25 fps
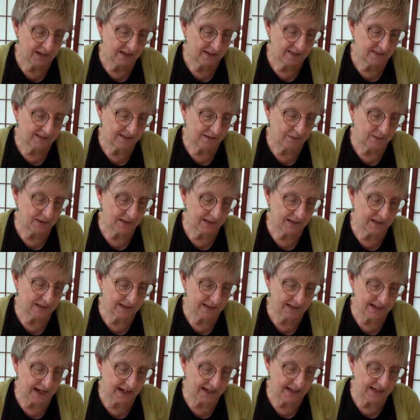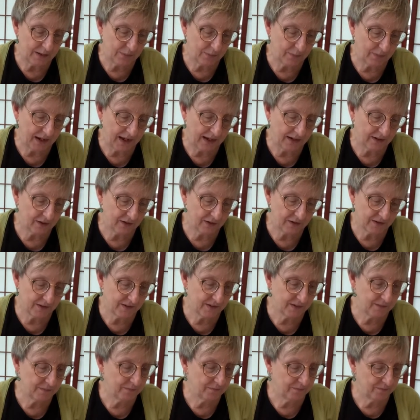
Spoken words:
some of the little tiny patterns,